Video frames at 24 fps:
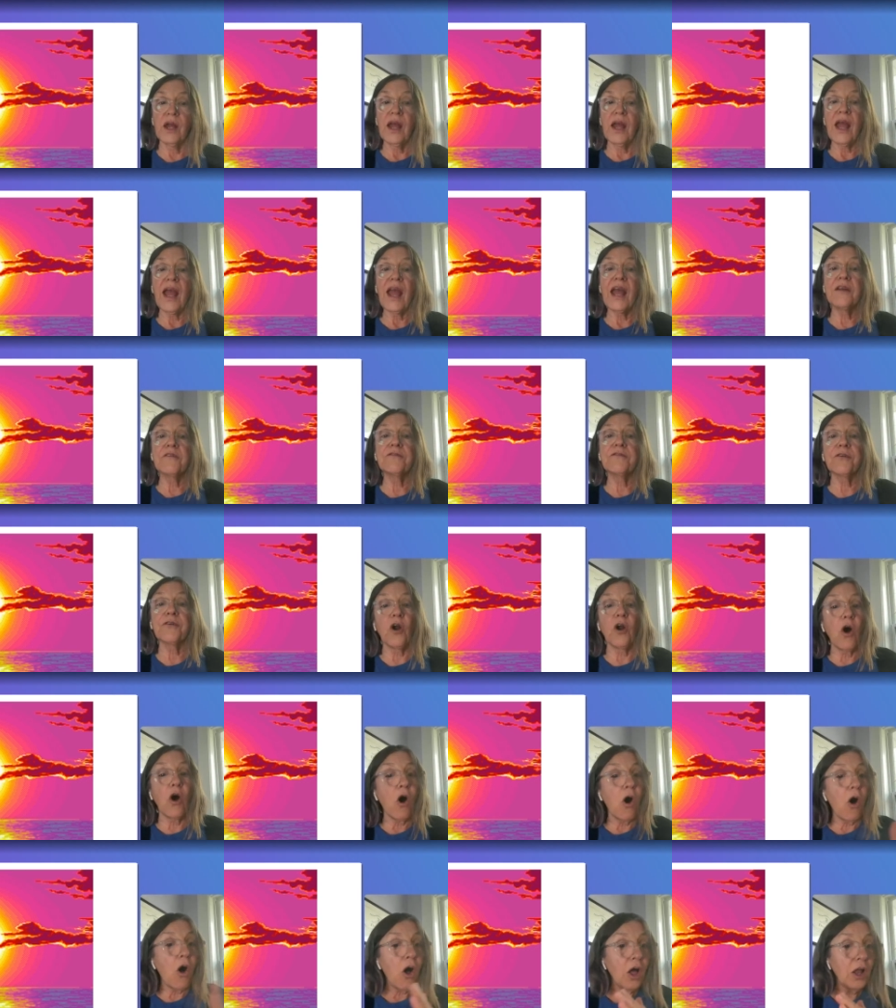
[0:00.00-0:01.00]
And for
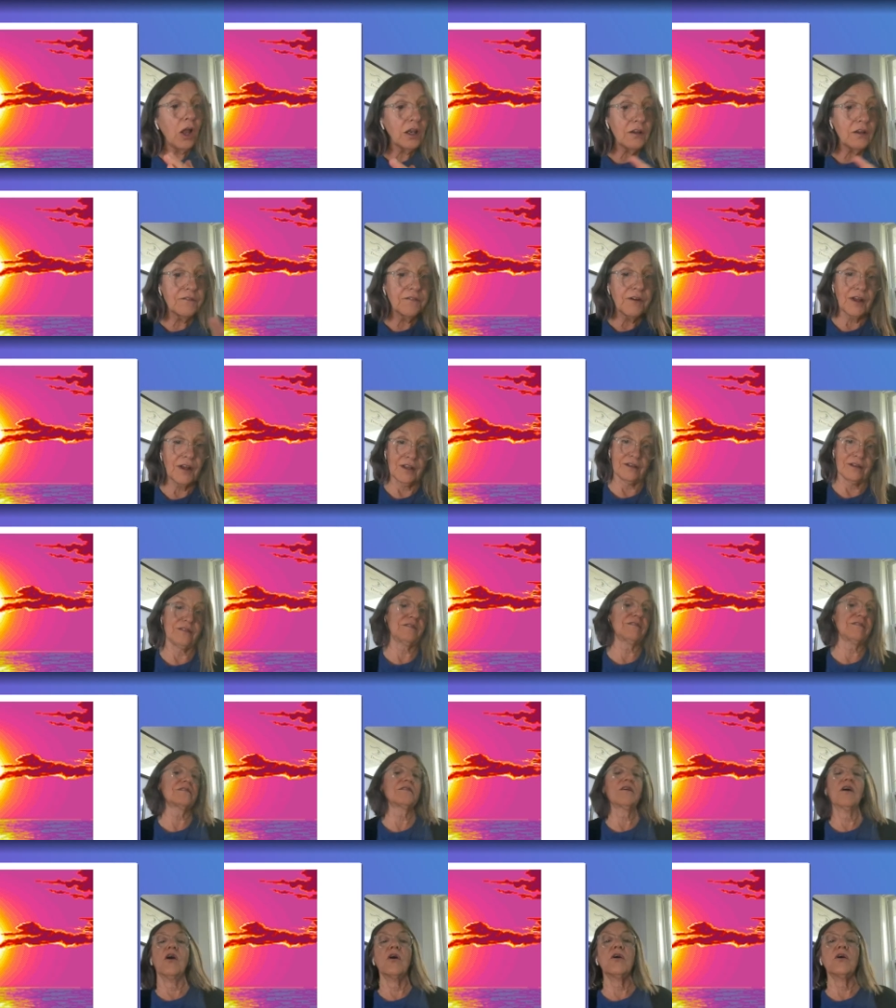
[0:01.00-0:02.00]
all of us
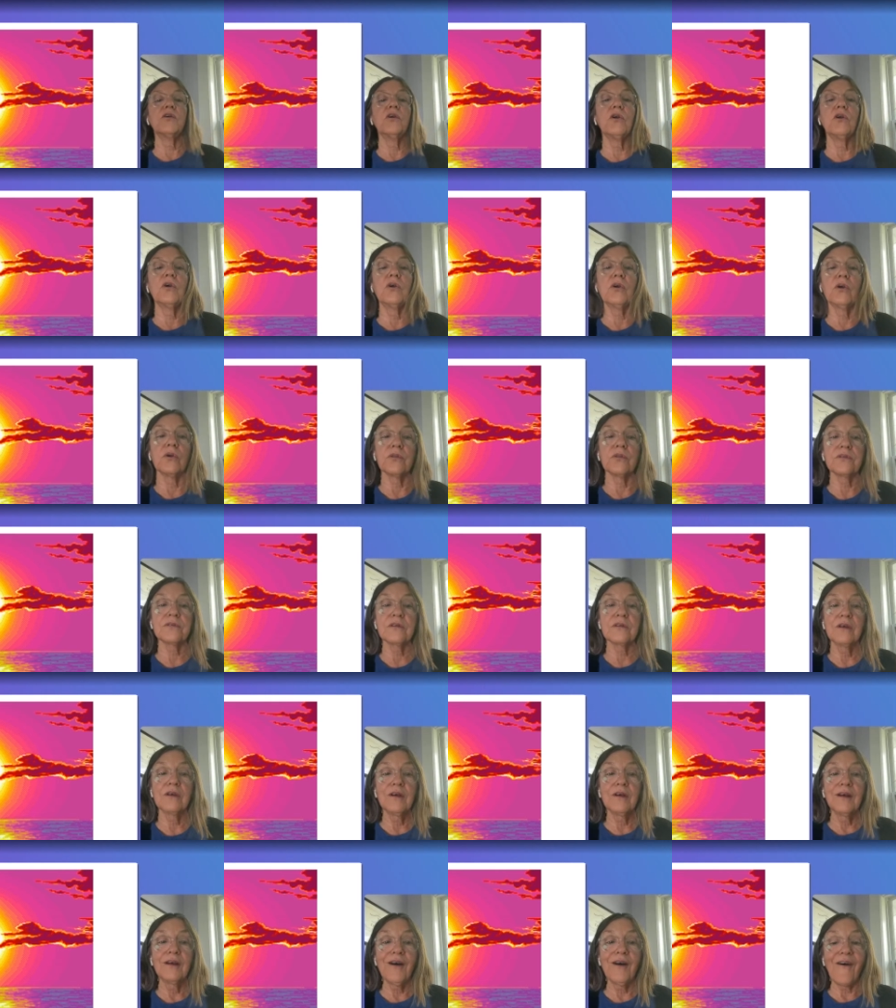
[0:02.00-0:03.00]
on Earth,
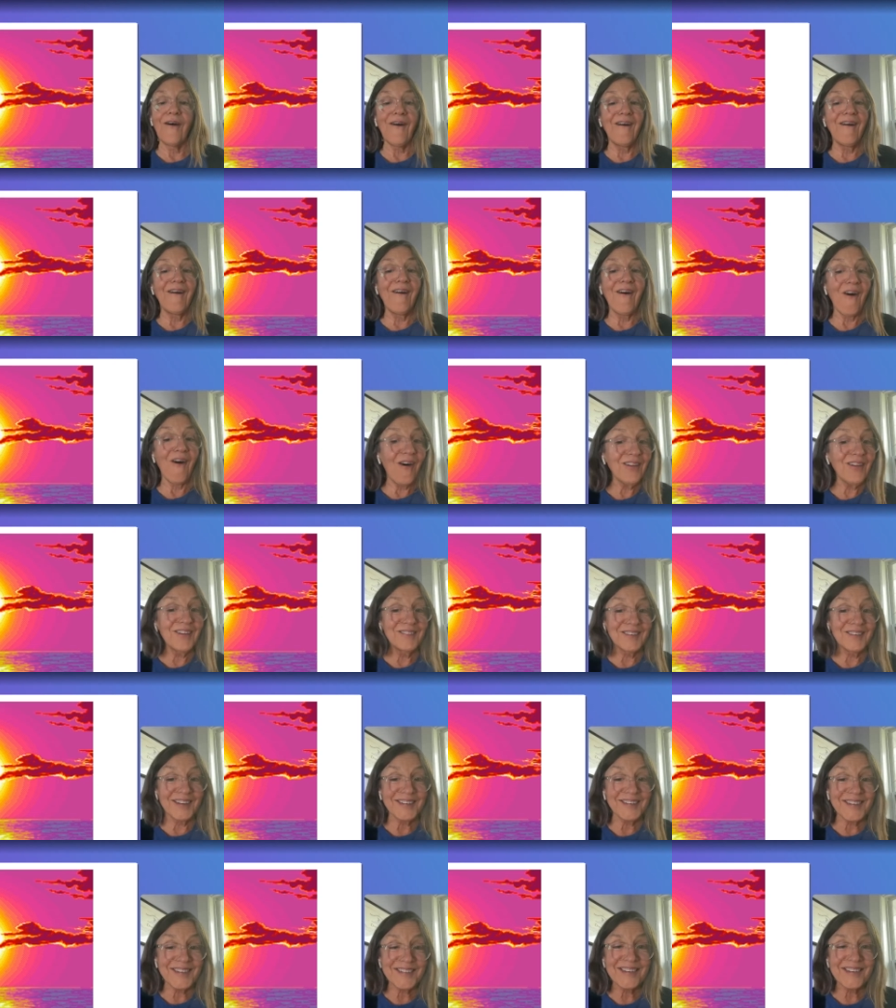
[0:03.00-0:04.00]
all of
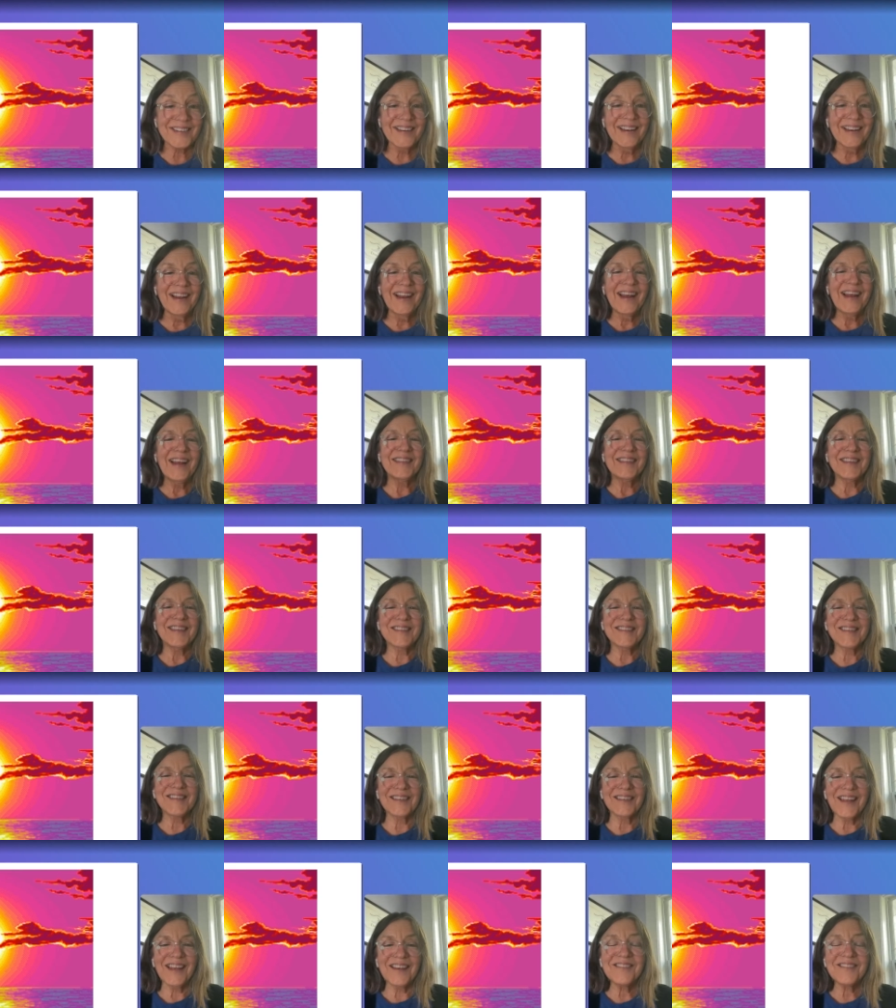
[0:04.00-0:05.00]
us, the
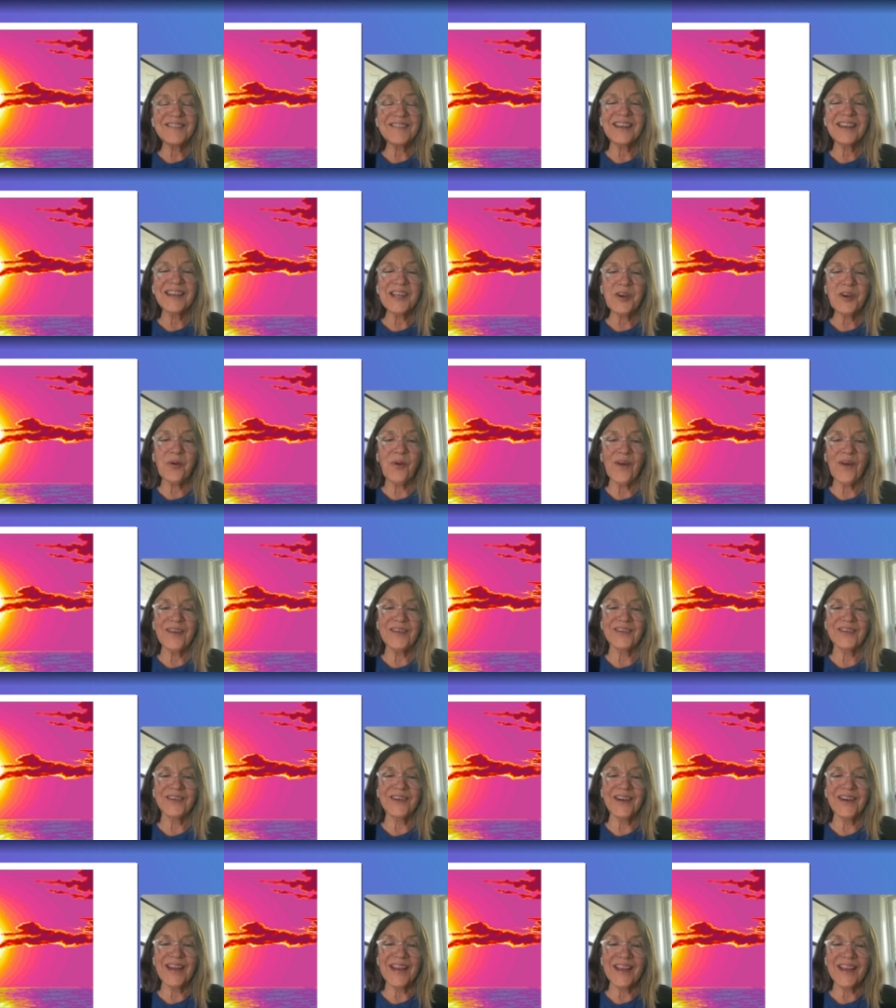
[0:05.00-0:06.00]
celestial
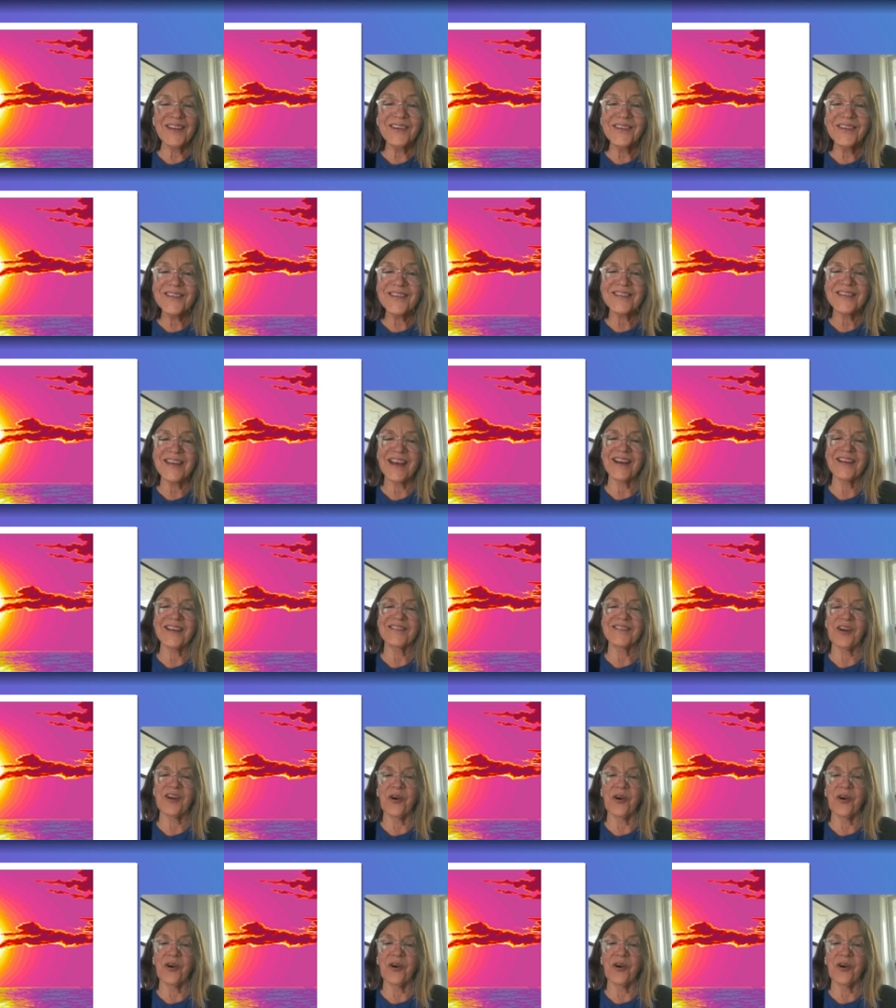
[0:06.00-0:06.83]
equator intersects our